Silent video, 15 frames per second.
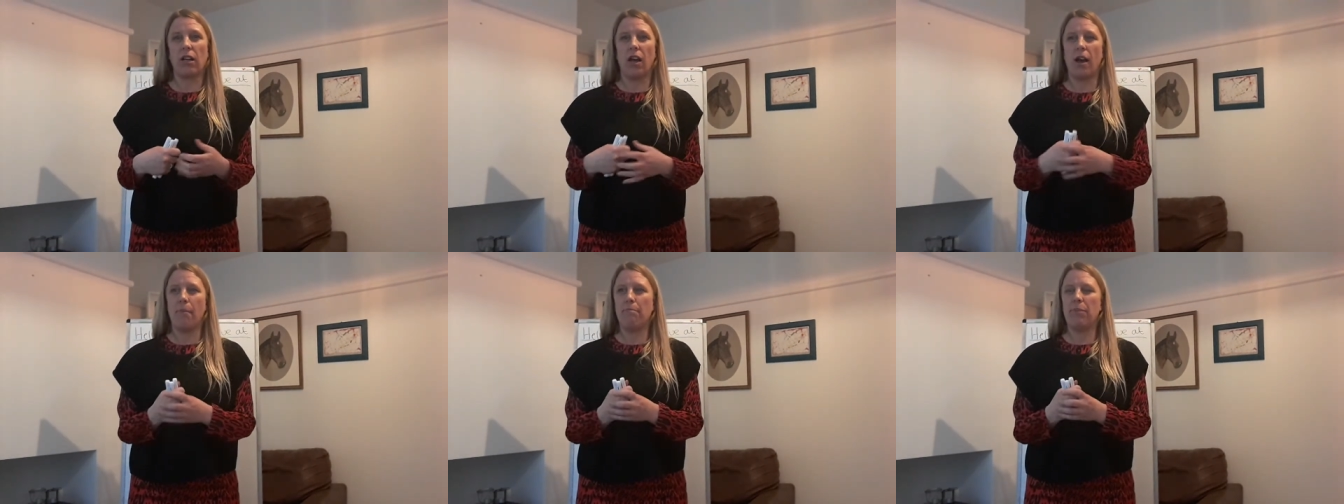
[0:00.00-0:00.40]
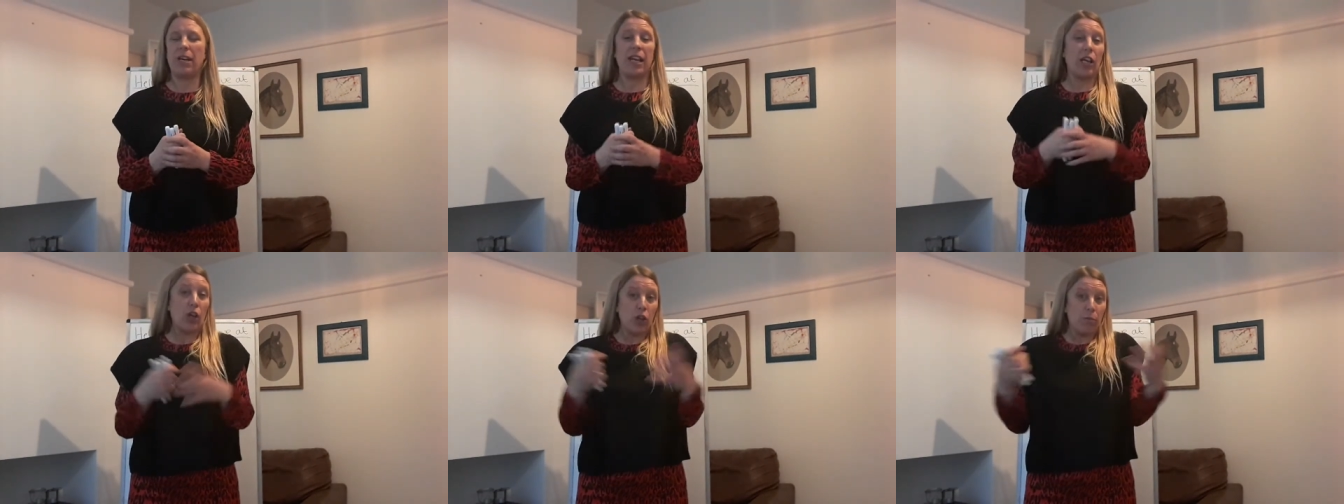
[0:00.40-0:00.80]
but
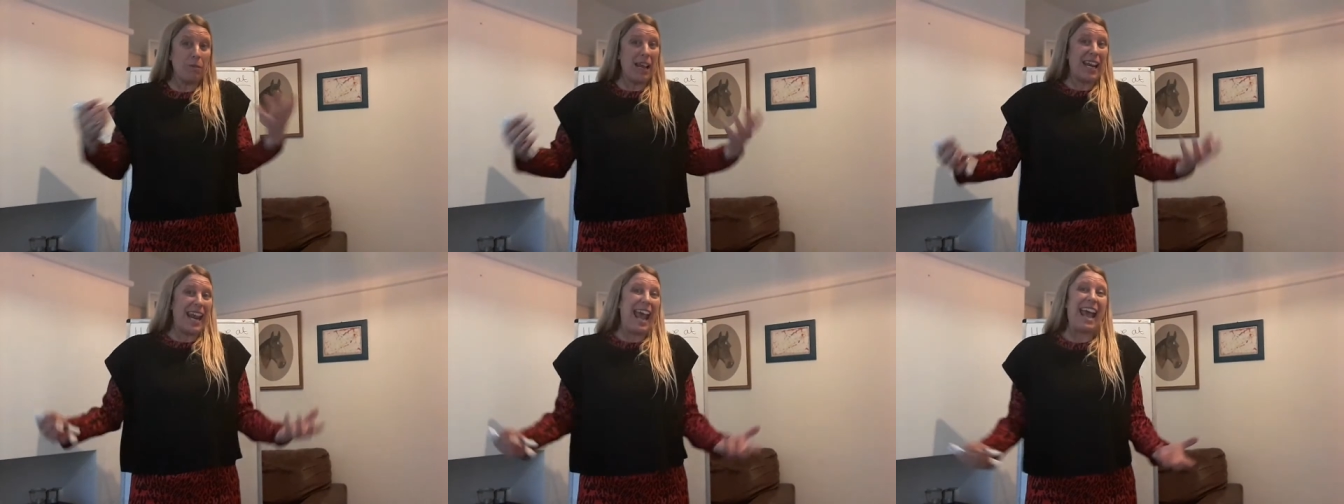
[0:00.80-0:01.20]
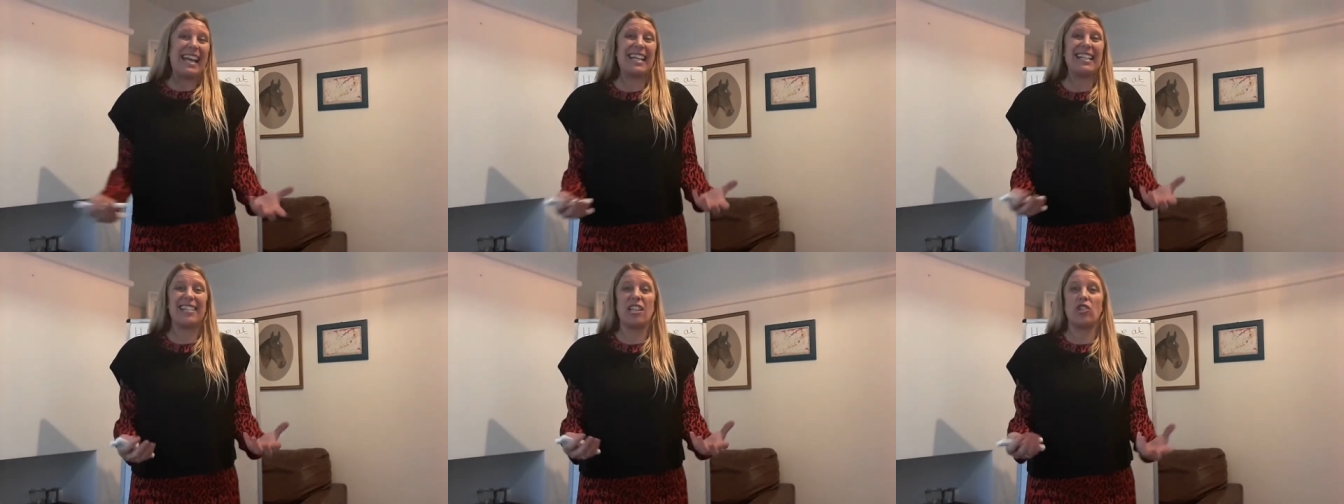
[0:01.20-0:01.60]
it could be in
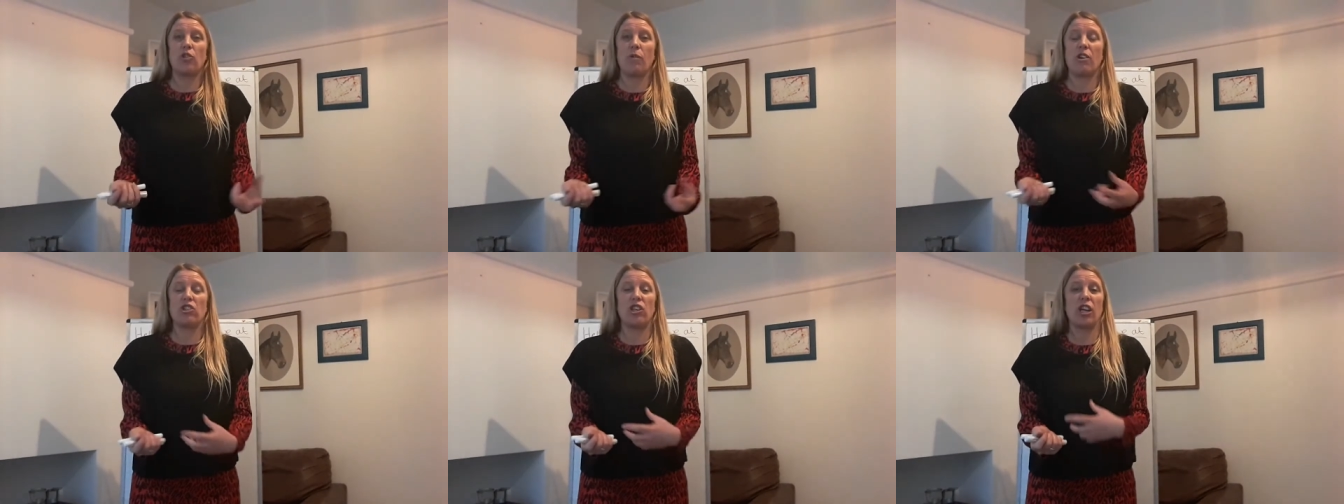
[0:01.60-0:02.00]
any situation.